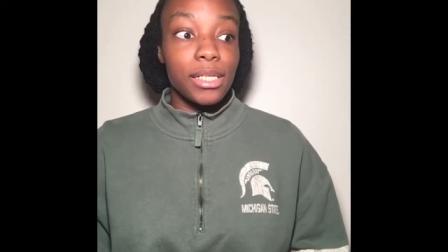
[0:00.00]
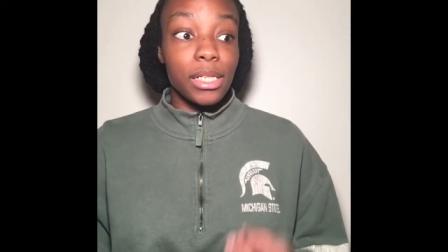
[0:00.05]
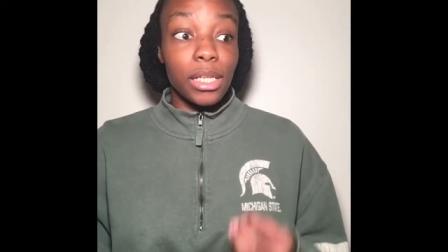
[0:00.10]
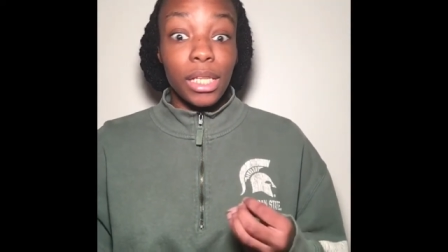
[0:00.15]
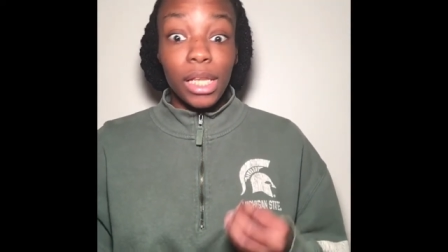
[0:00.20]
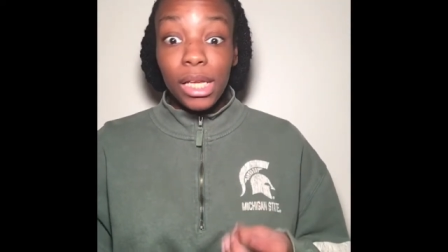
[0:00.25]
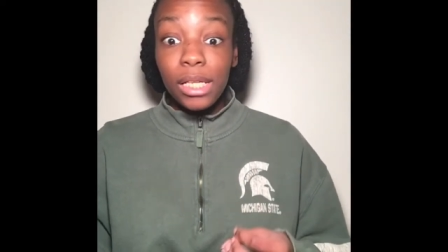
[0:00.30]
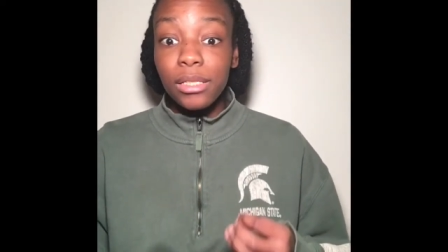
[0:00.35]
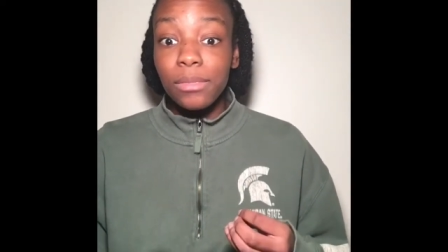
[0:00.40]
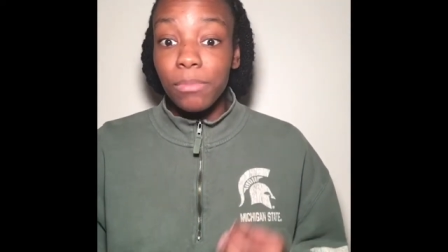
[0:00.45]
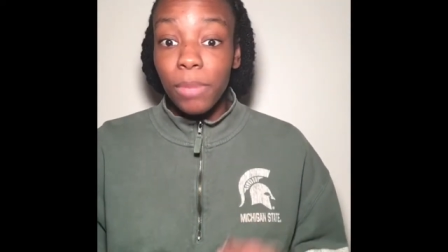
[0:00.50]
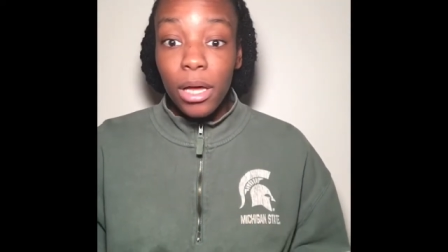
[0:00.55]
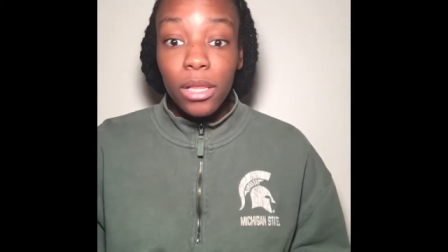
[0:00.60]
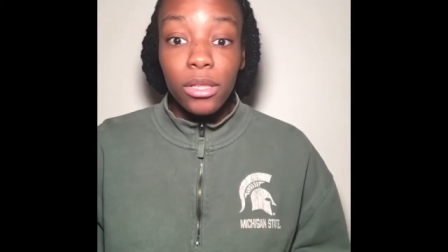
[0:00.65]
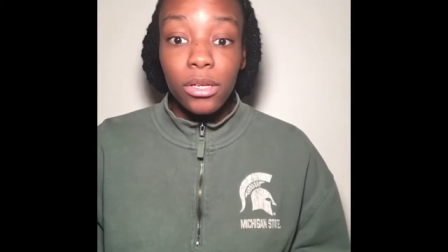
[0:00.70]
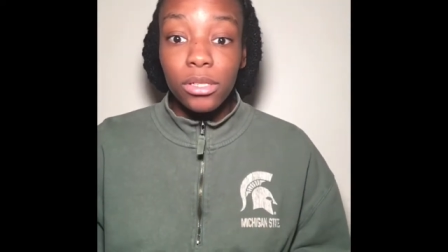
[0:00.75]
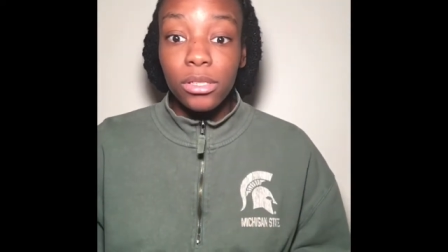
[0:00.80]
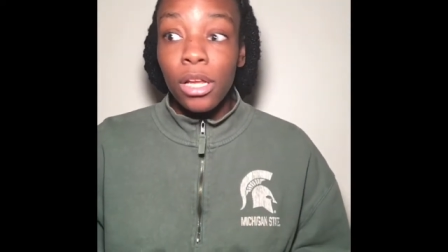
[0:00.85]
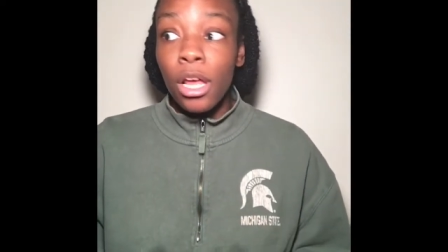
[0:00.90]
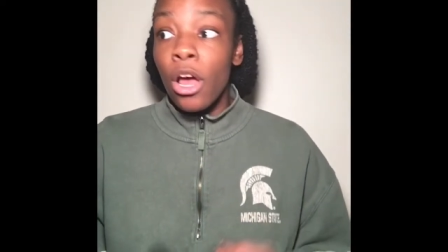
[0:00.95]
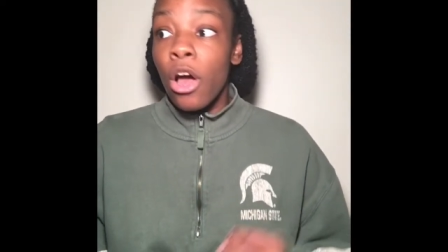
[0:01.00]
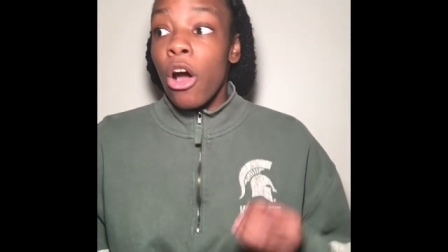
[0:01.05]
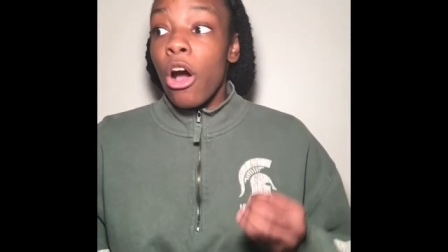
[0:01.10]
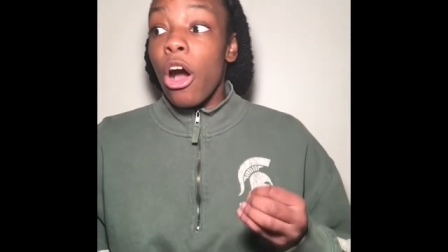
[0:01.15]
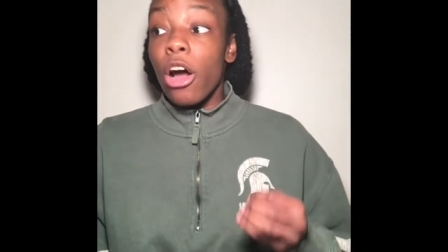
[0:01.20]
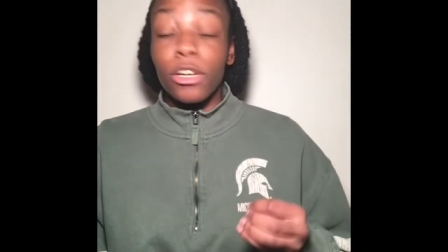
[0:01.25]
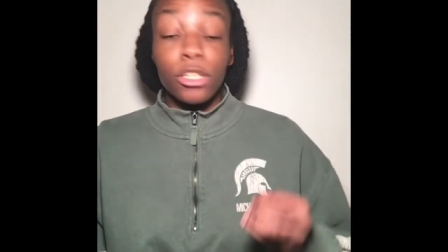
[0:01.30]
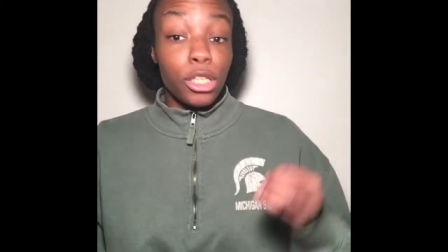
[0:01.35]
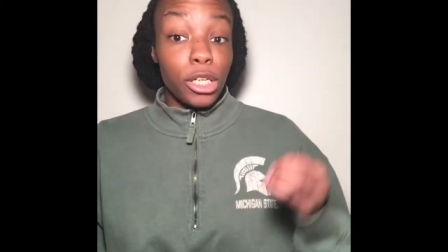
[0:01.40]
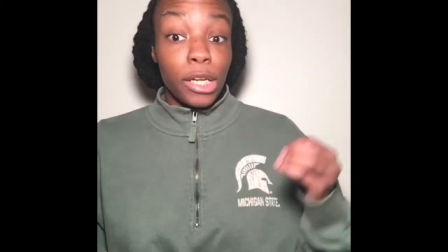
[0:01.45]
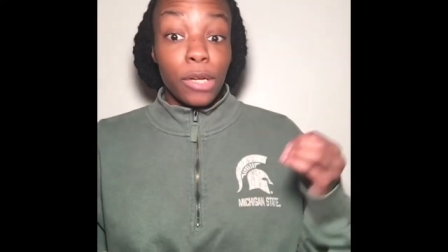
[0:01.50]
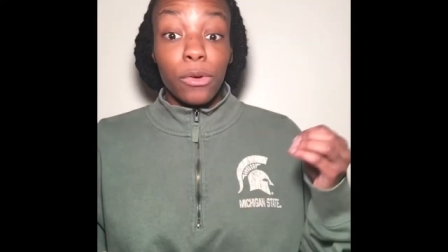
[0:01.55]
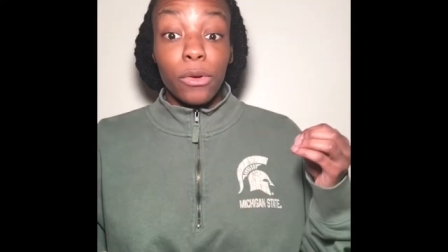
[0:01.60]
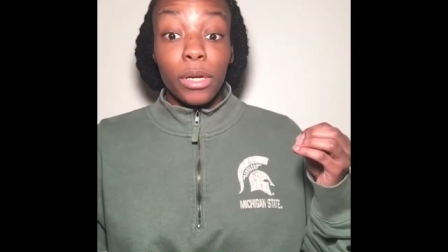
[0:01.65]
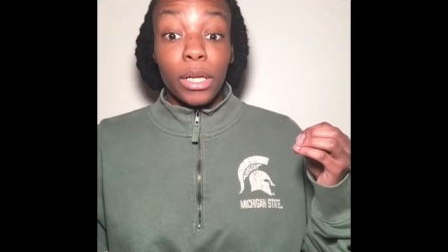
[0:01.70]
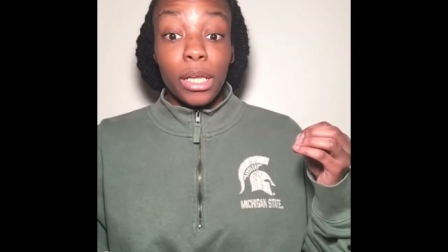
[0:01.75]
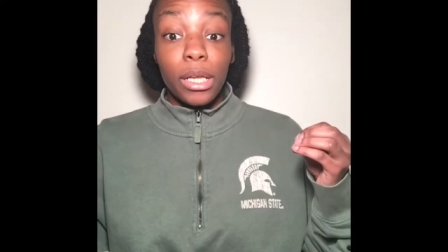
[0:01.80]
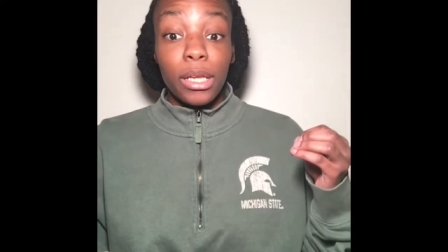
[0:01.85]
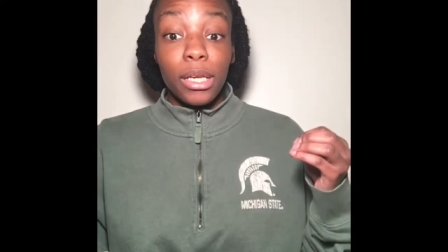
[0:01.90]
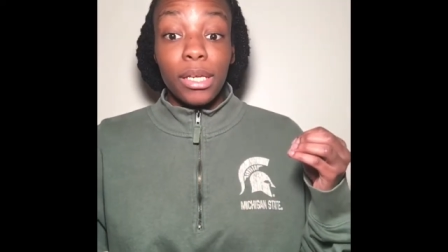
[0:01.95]
And these mothers are
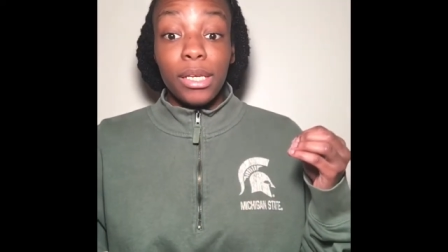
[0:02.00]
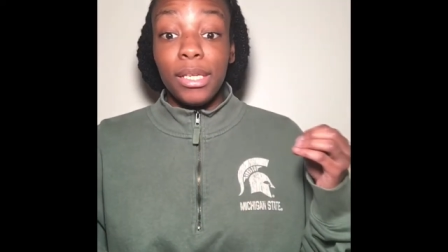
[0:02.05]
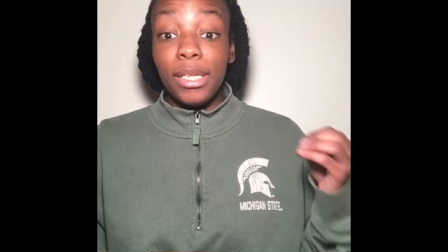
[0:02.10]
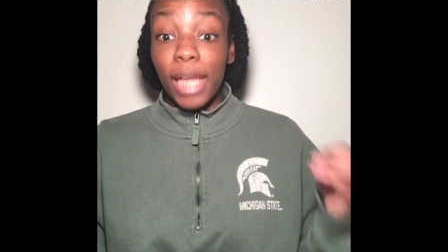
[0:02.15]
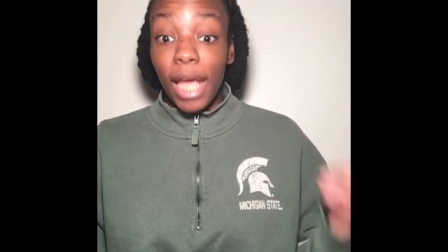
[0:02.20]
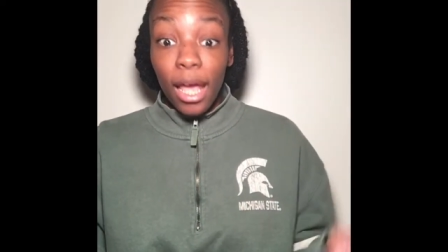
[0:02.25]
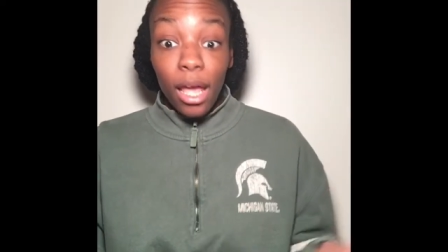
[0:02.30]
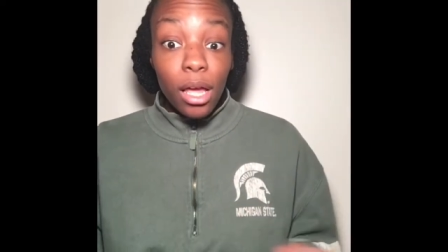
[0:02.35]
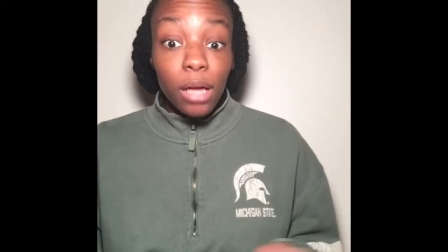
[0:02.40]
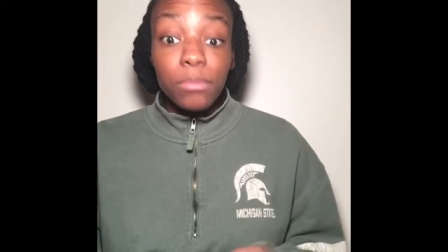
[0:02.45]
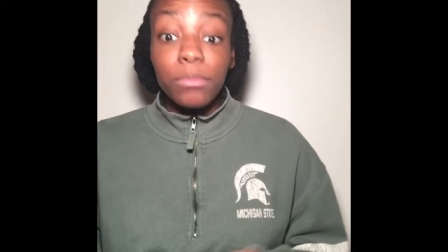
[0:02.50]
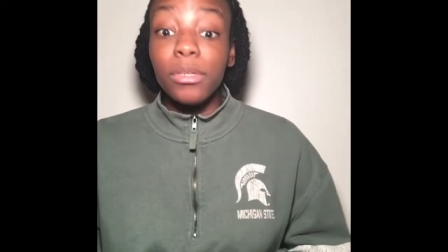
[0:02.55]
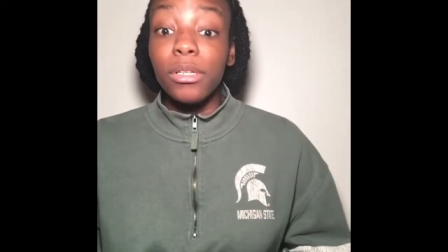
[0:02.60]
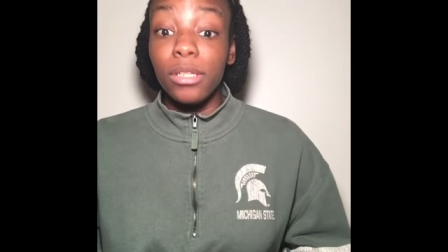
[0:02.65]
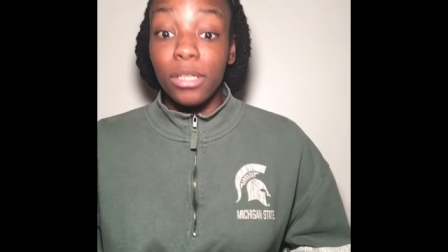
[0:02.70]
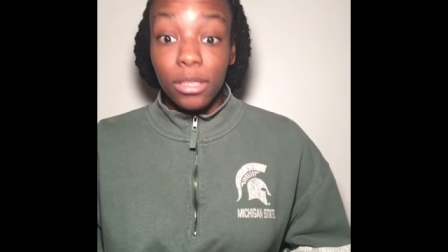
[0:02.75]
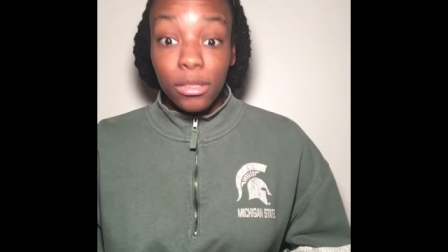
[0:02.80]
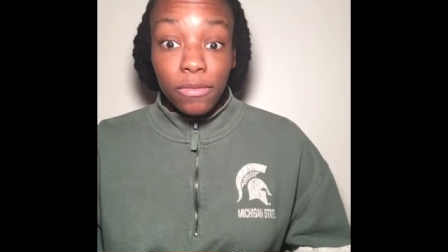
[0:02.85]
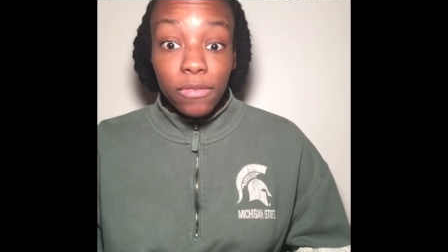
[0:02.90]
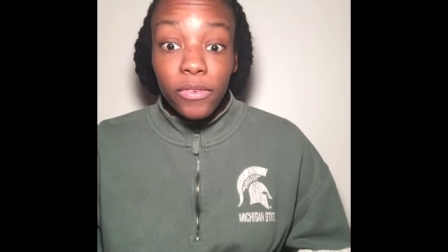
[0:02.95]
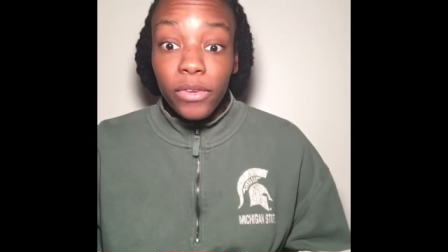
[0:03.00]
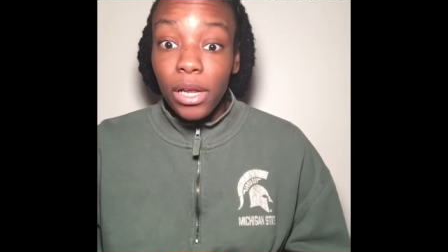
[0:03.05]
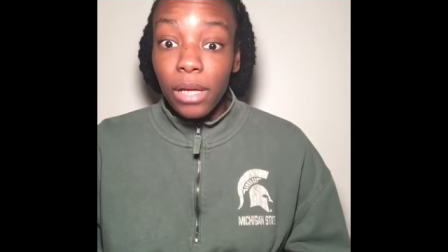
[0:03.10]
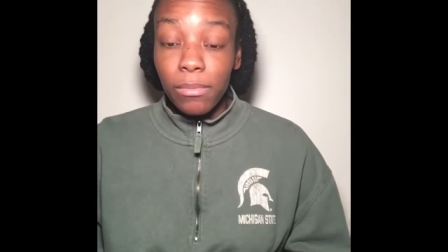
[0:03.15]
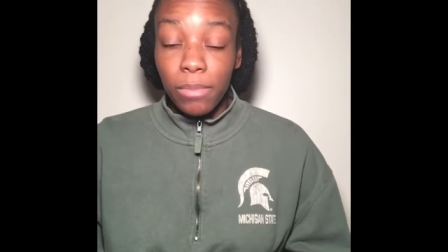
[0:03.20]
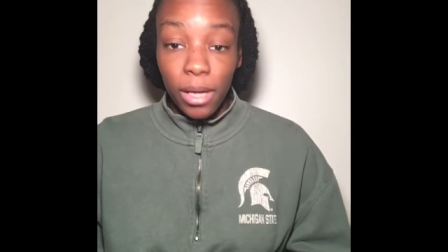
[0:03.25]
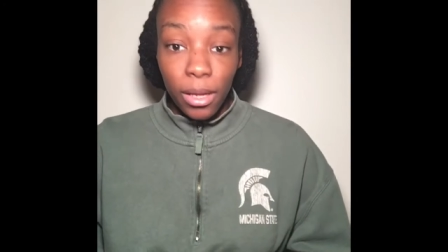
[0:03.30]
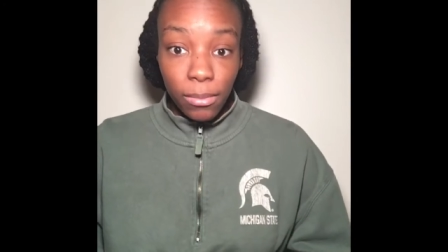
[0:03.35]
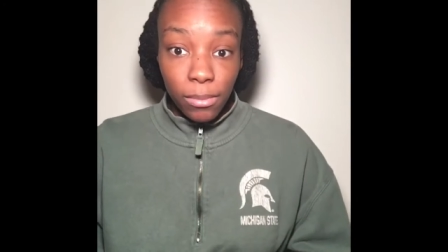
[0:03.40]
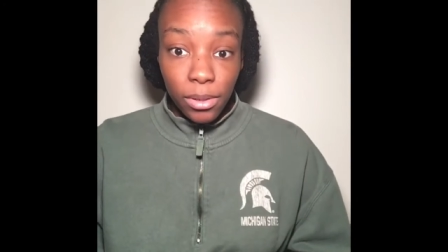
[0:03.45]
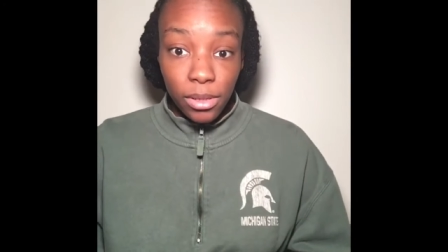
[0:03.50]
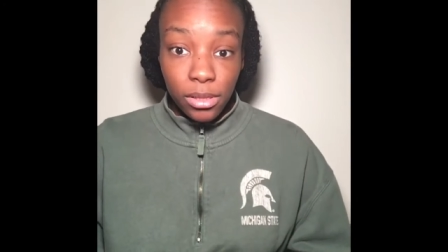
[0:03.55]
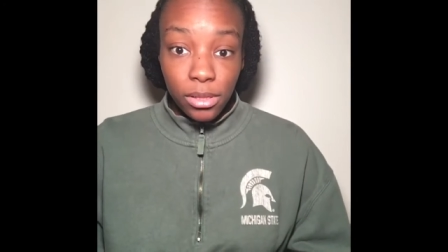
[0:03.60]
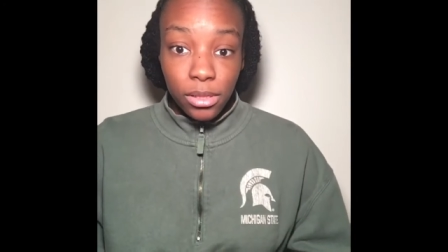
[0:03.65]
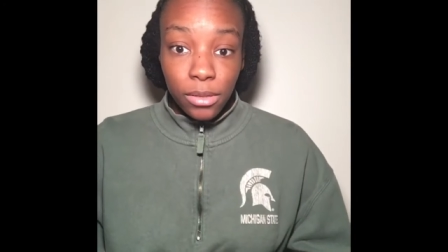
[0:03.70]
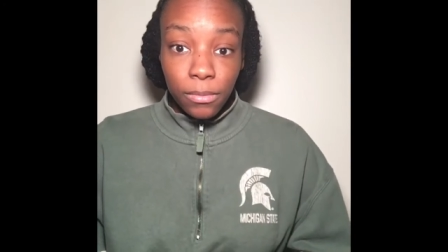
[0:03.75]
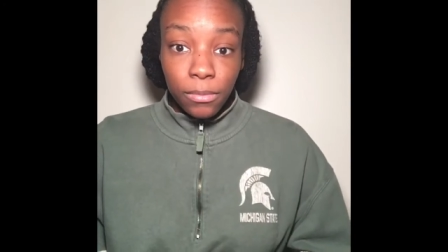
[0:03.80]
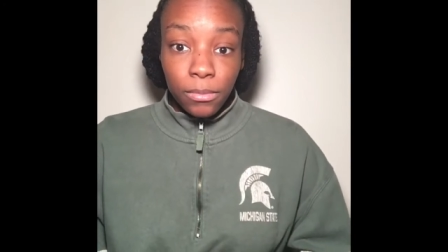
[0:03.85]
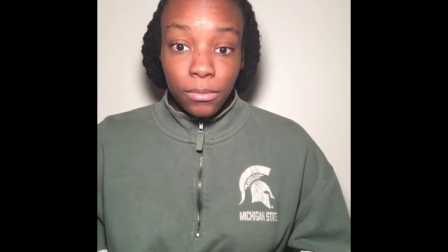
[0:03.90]
doing damn good for their babies.